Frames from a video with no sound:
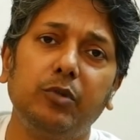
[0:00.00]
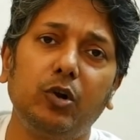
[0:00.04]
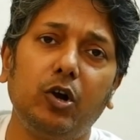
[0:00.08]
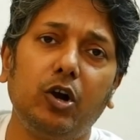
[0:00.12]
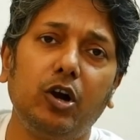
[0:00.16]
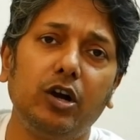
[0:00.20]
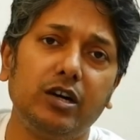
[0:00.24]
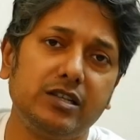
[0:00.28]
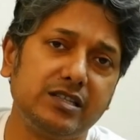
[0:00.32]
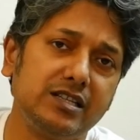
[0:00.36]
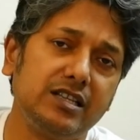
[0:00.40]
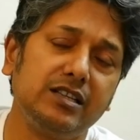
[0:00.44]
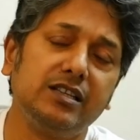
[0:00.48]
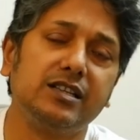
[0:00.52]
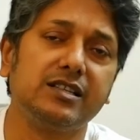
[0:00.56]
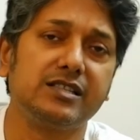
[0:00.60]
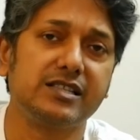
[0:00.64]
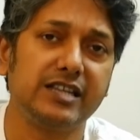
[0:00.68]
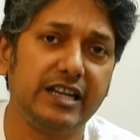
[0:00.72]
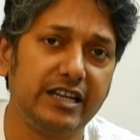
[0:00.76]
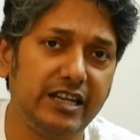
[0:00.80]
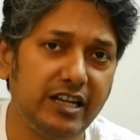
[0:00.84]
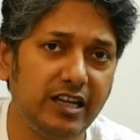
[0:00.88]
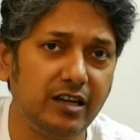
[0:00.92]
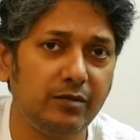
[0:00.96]
plots and the
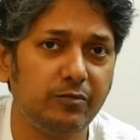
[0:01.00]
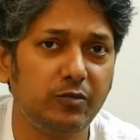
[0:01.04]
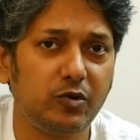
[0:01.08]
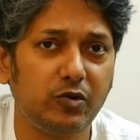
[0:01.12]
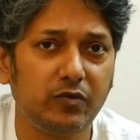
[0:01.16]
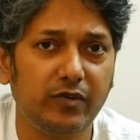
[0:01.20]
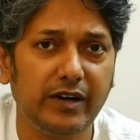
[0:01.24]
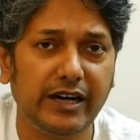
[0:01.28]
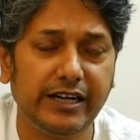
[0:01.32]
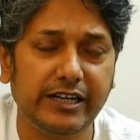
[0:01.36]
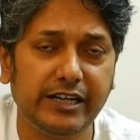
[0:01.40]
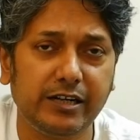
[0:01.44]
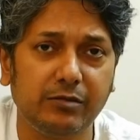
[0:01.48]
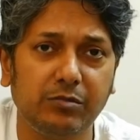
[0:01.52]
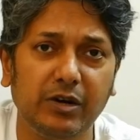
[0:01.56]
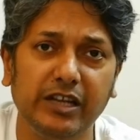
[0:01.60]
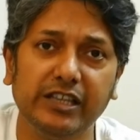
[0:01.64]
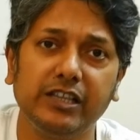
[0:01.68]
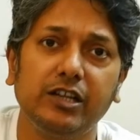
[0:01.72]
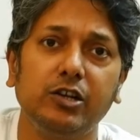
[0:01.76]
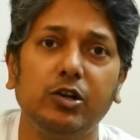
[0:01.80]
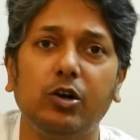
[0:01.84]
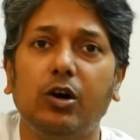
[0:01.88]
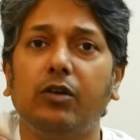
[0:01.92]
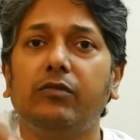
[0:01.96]
setting provided by
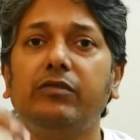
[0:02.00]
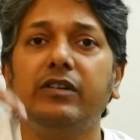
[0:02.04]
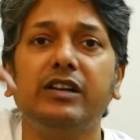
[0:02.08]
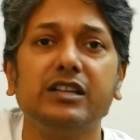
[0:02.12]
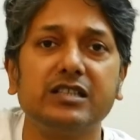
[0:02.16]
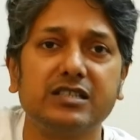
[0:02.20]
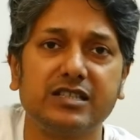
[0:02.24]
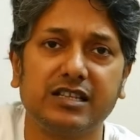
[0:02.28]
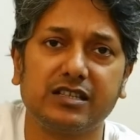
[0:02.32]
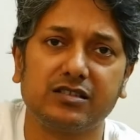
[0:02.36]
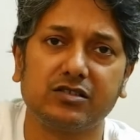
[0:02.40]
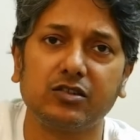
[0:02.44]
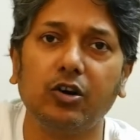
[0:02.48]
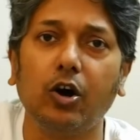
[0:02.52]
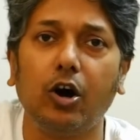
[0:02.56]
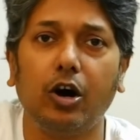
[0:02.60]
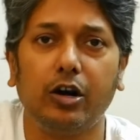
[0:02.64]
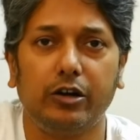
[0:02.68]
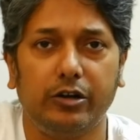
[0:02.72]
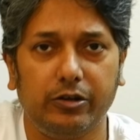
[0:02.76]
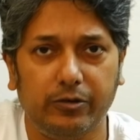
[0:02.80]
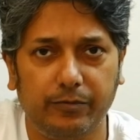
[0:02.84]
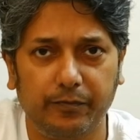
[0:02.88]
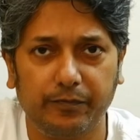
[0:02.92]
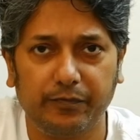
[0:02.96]
the novelist as
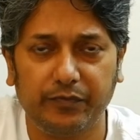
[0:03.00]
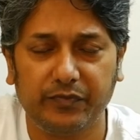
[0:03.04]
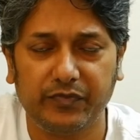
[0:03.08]
God,